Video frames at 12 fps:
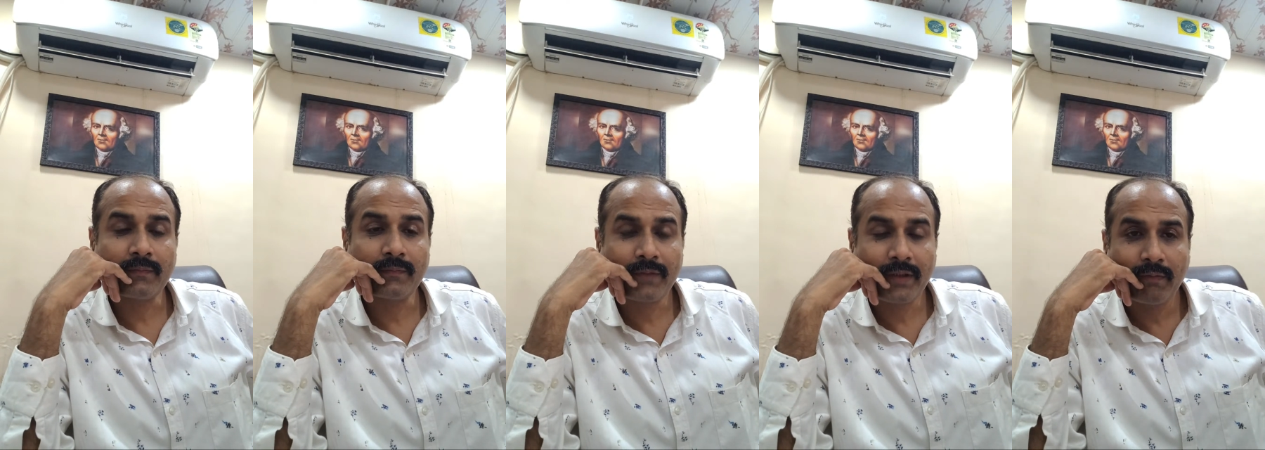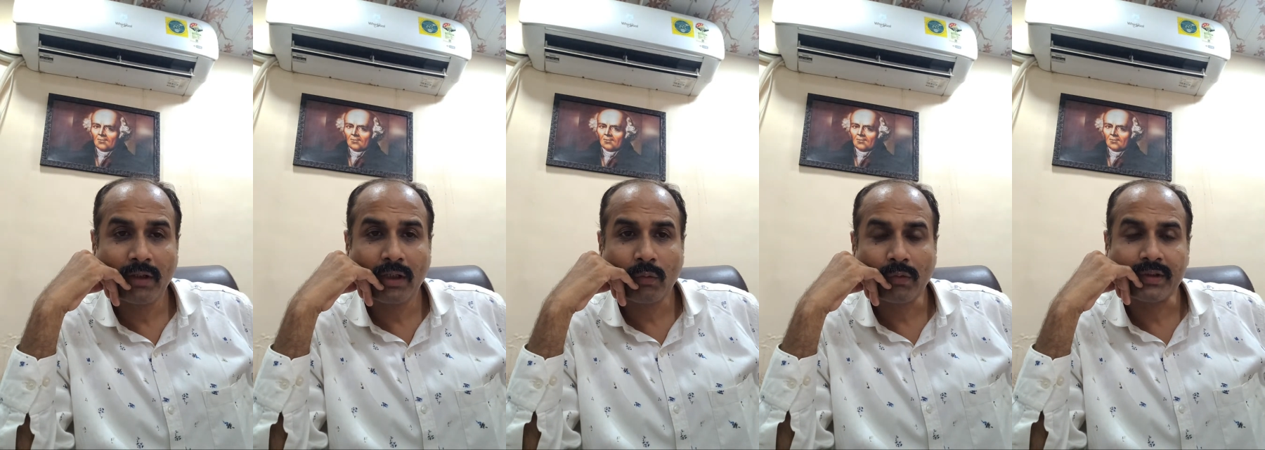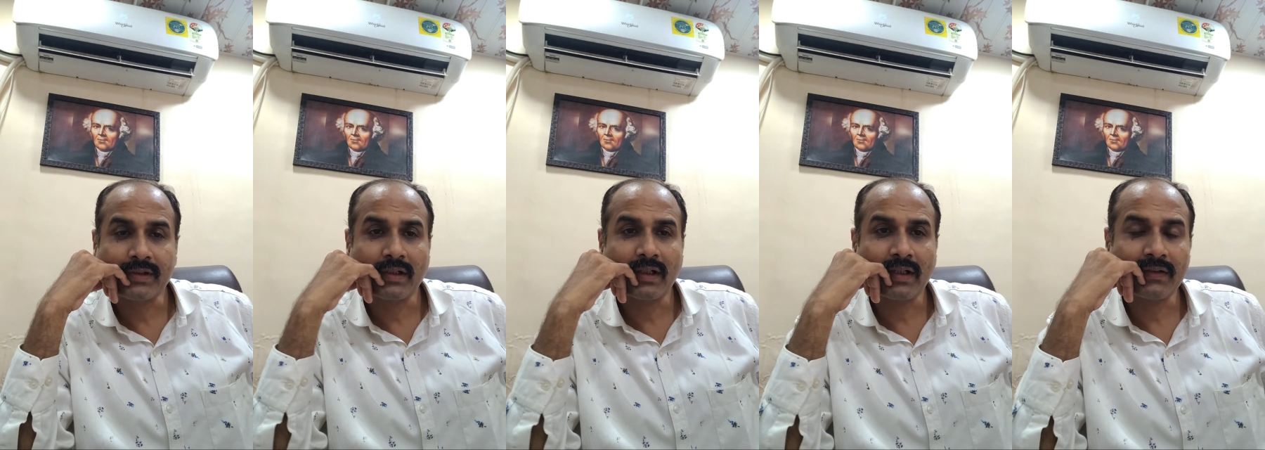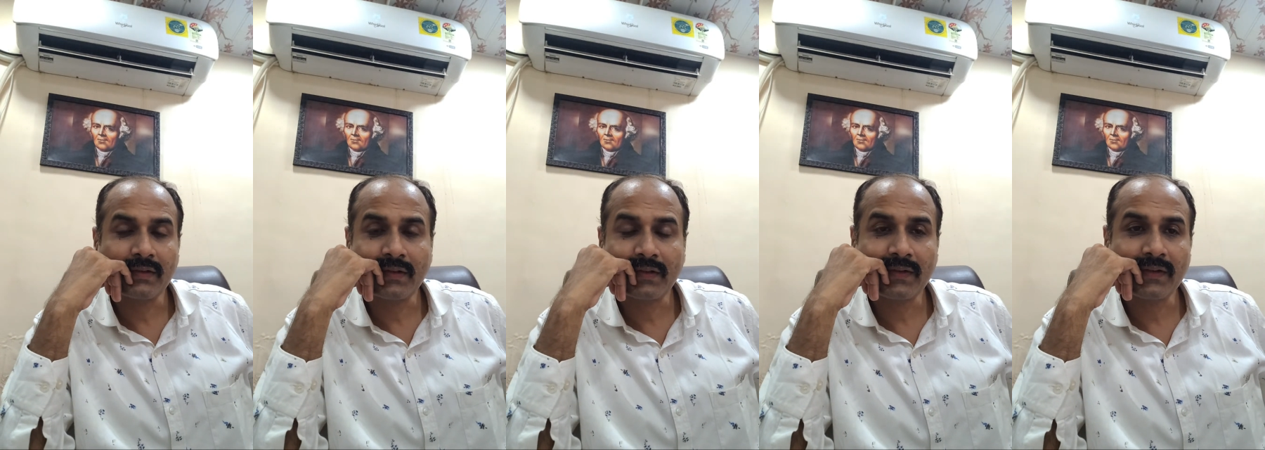fever question
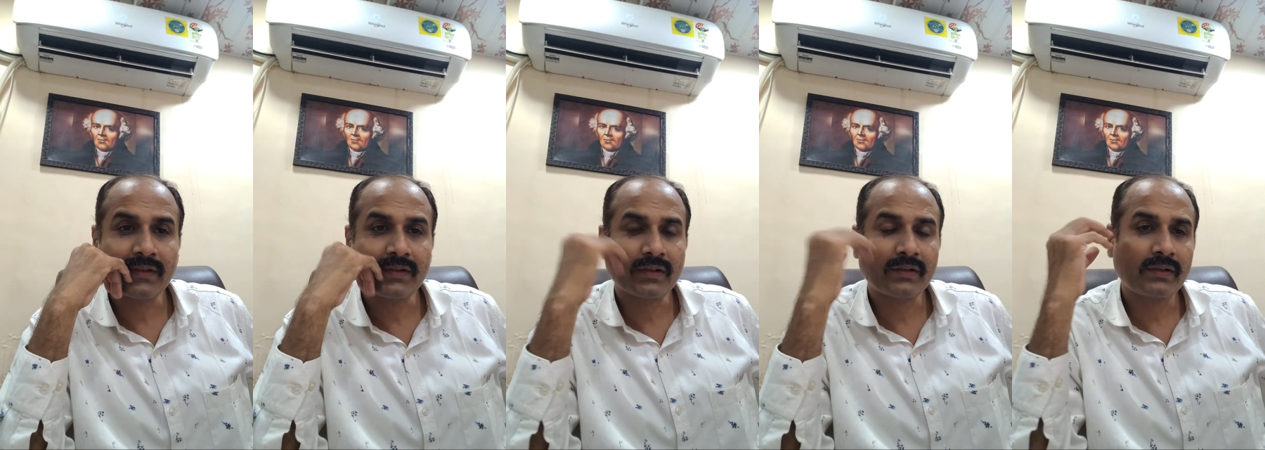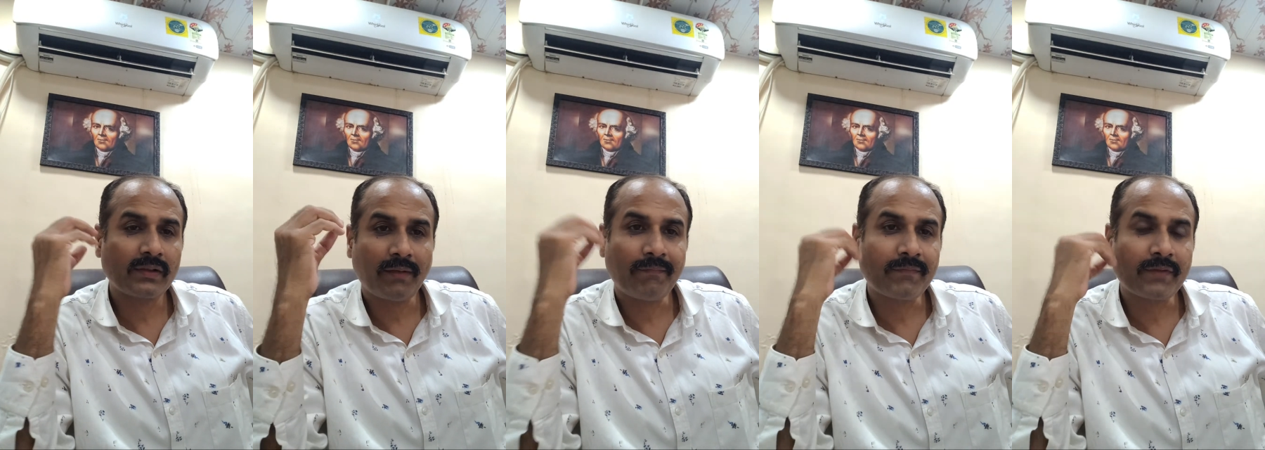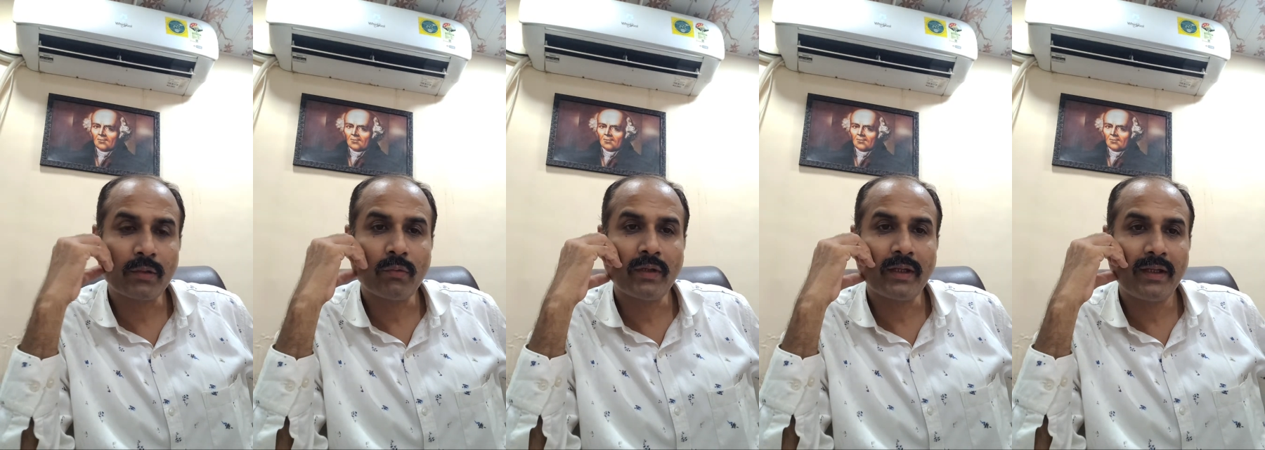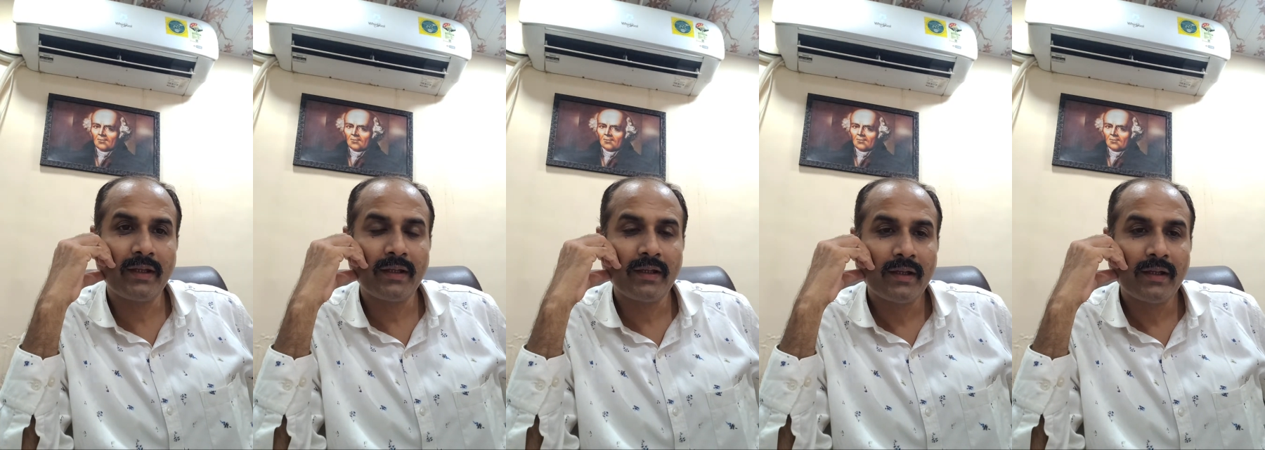answer sessions FQA.